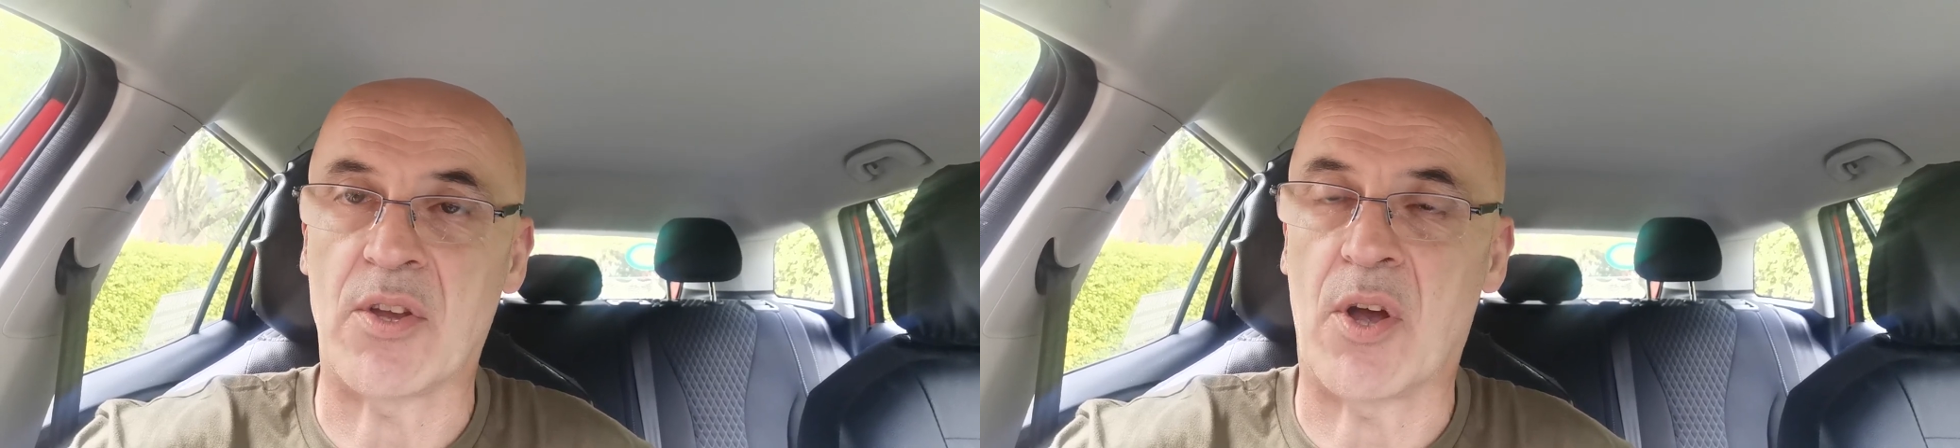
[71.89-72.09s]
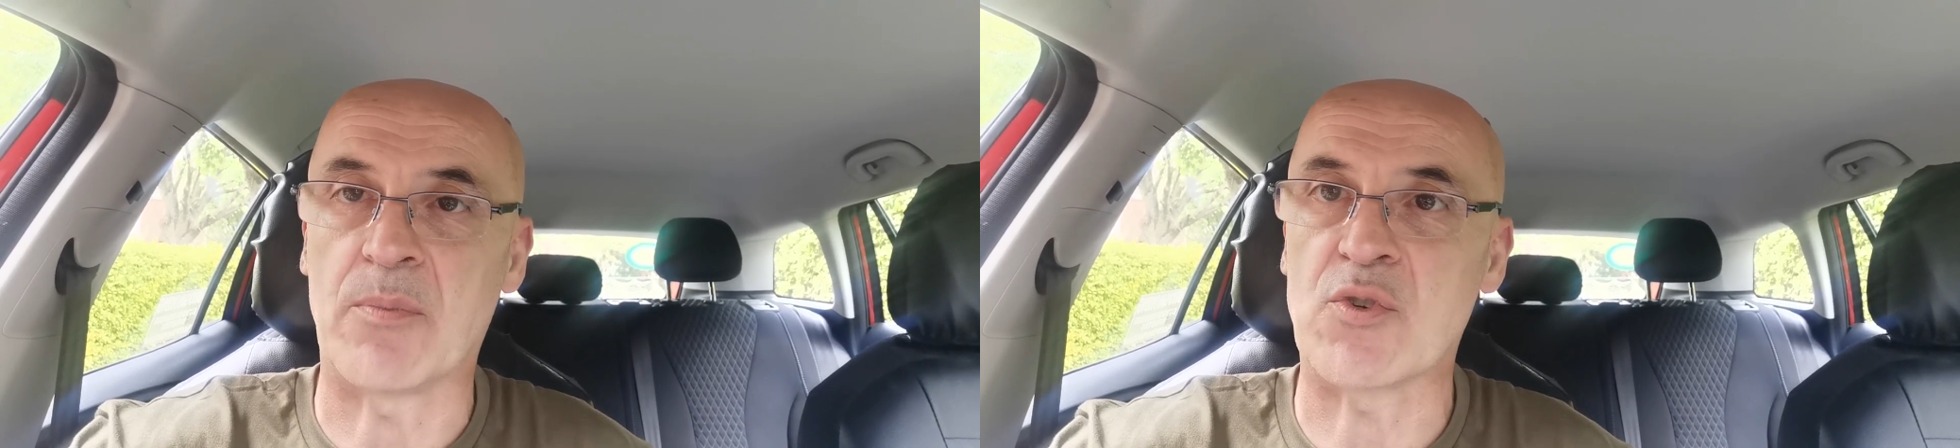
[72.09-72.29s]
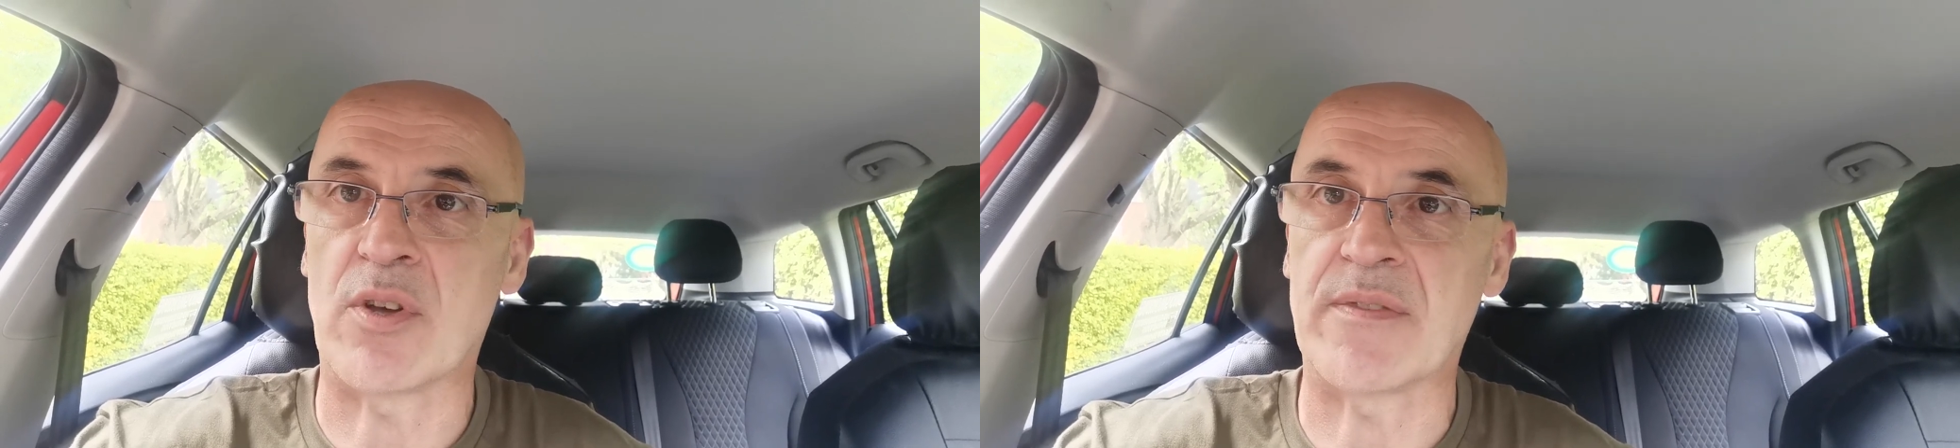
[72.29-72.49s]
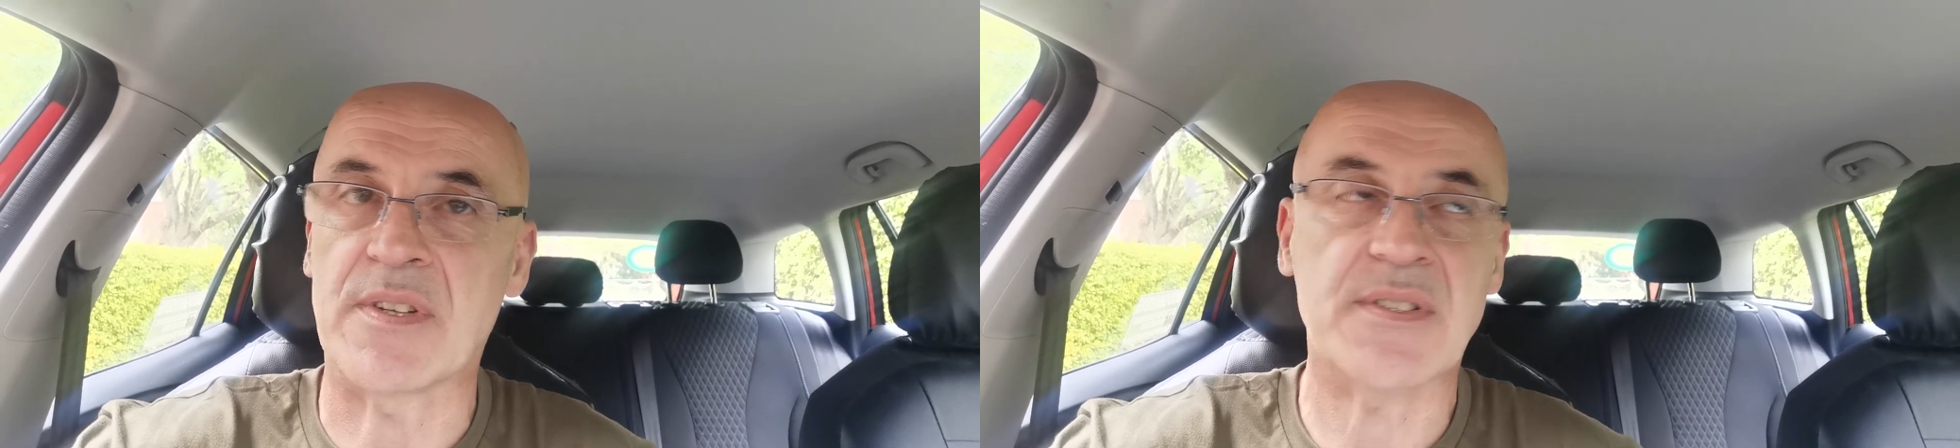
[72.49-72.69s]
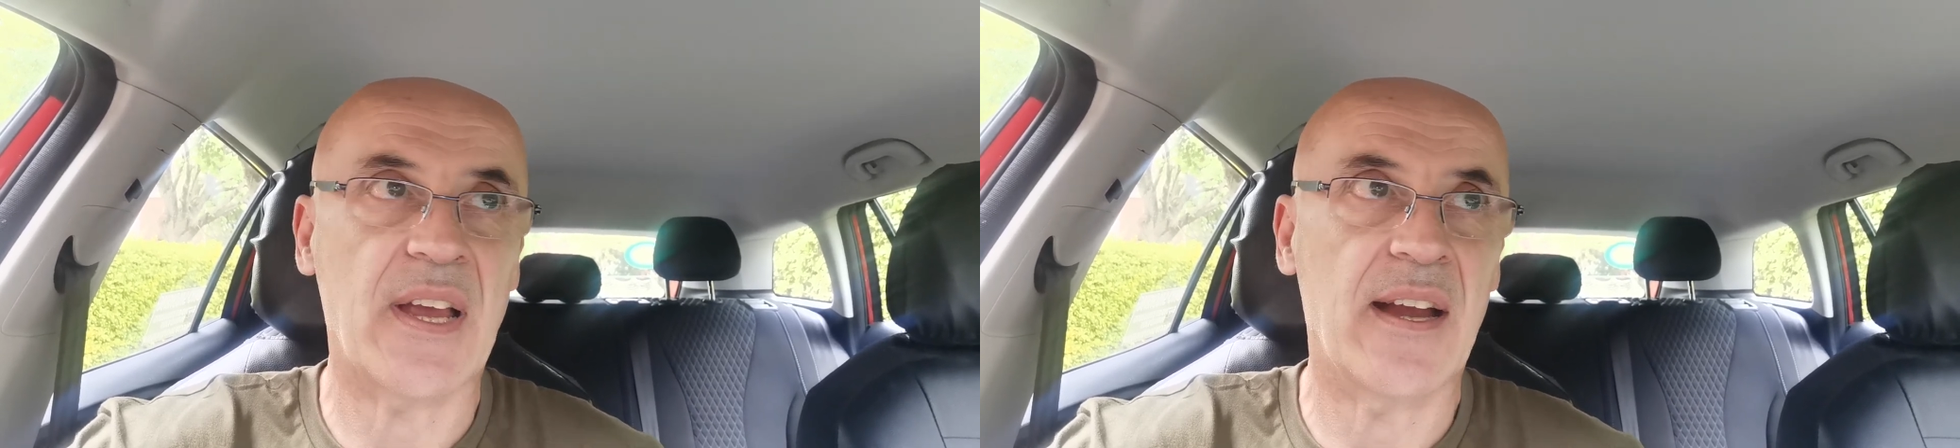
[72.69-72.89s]
I'm driving
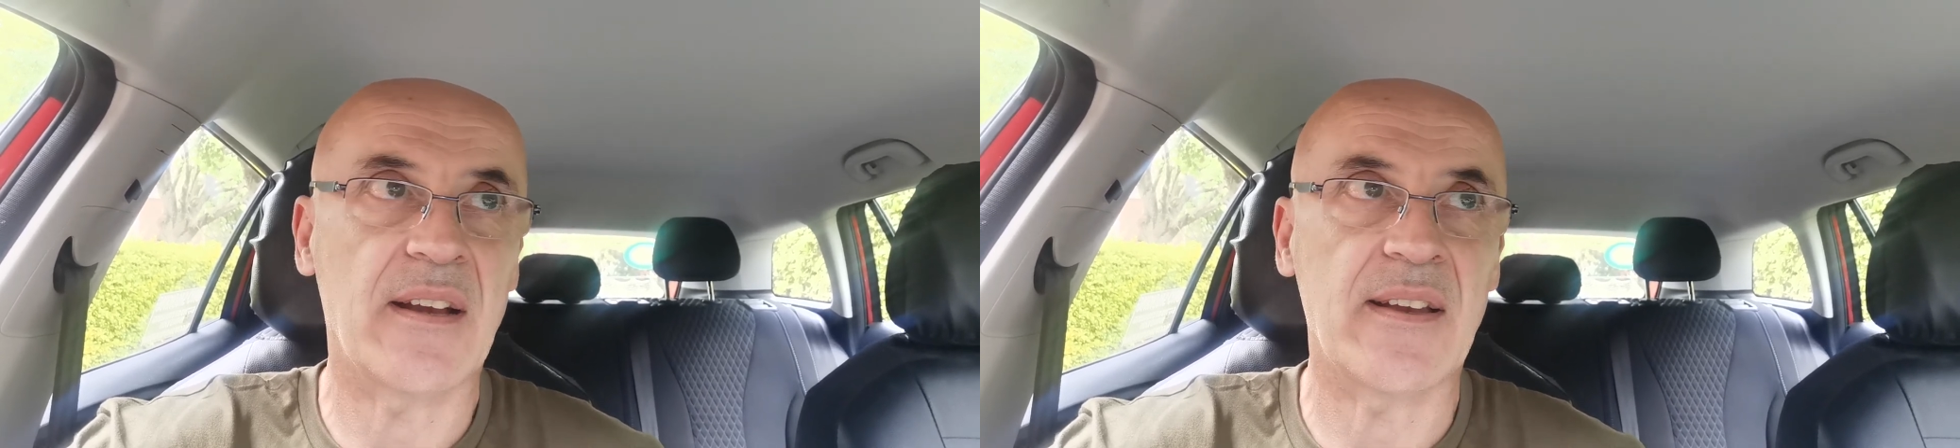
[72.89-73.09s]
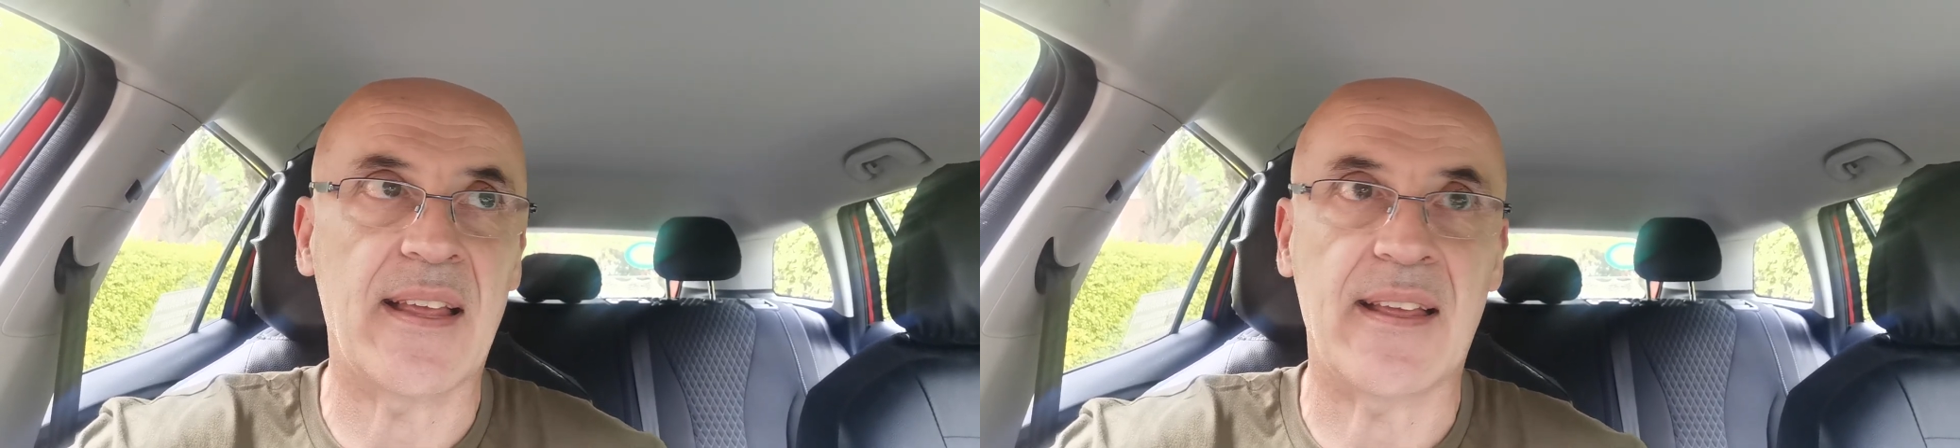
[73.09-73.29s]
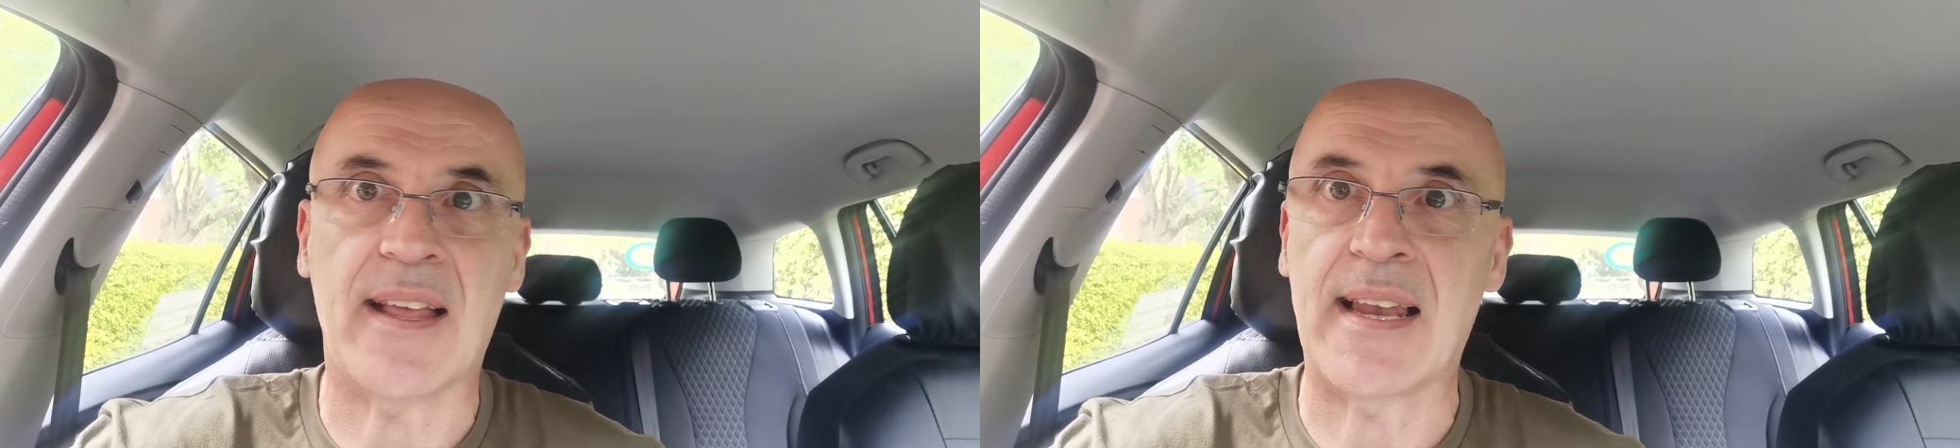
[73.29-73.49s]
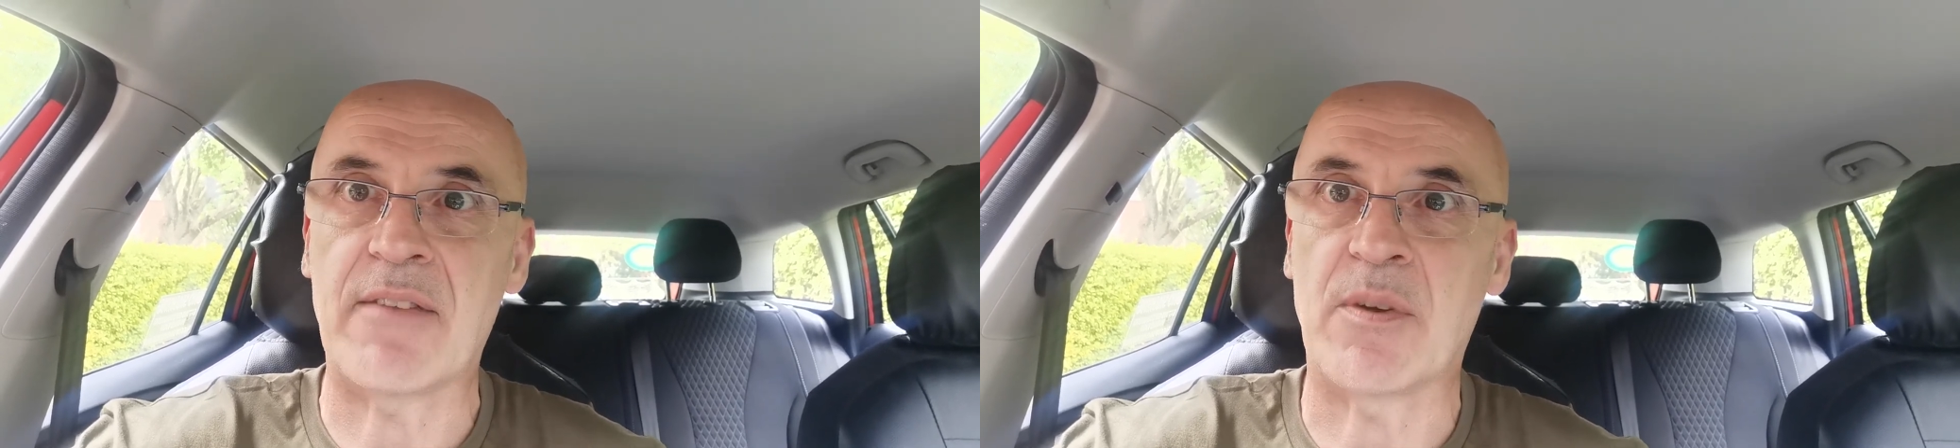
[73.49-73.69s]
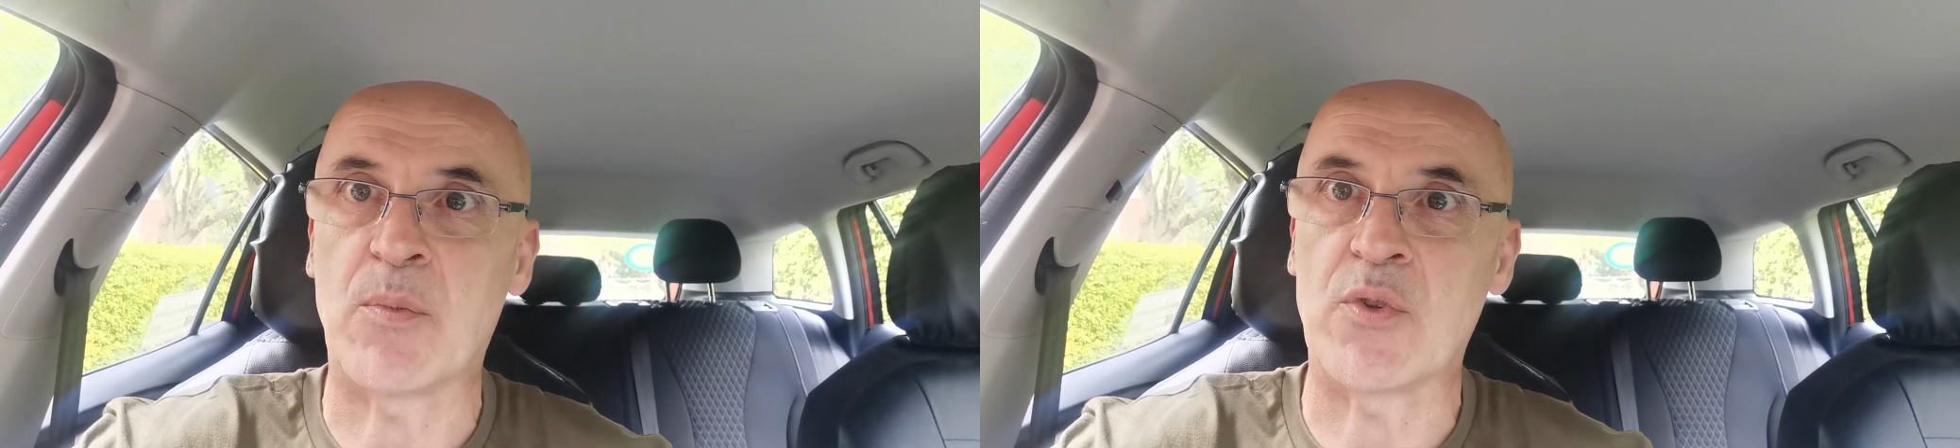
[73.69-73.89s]
this car
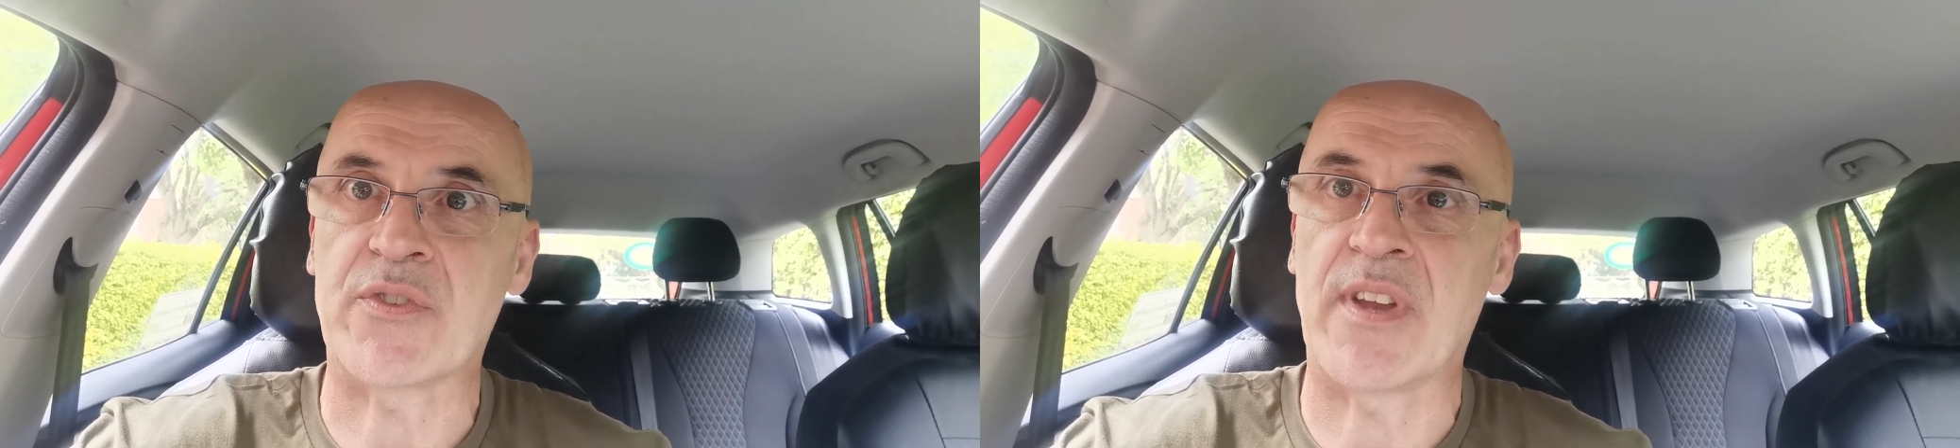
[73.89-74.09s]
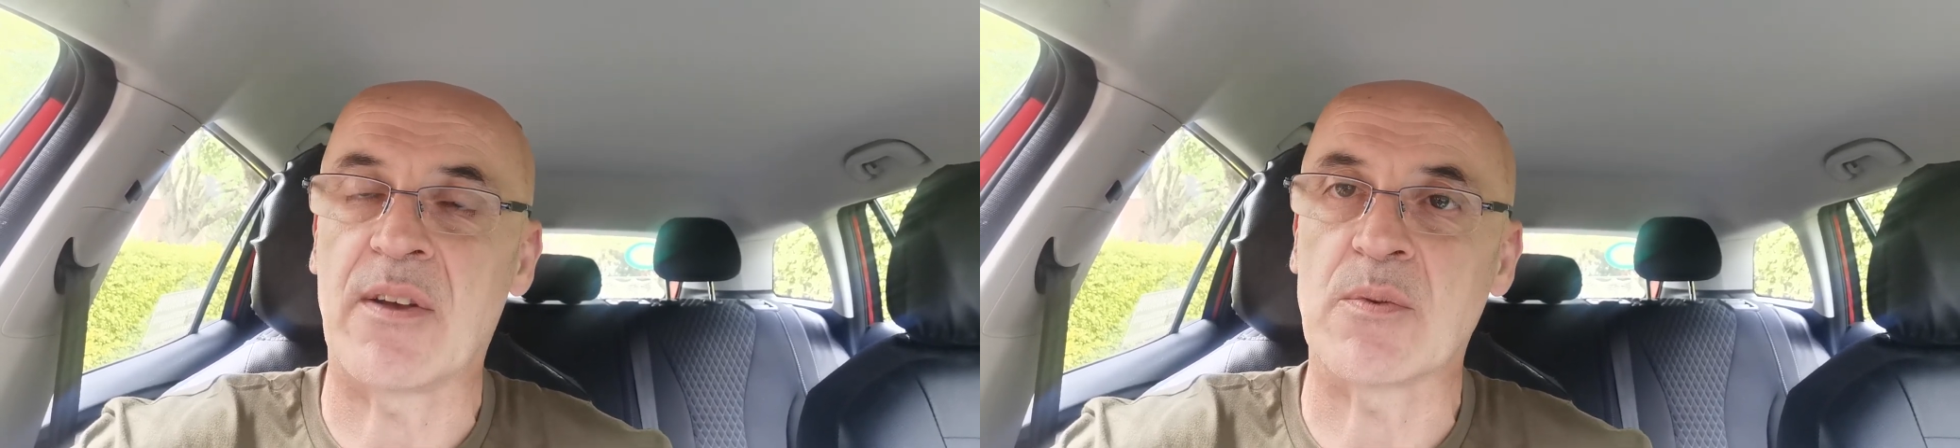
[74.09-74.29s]
11 months now.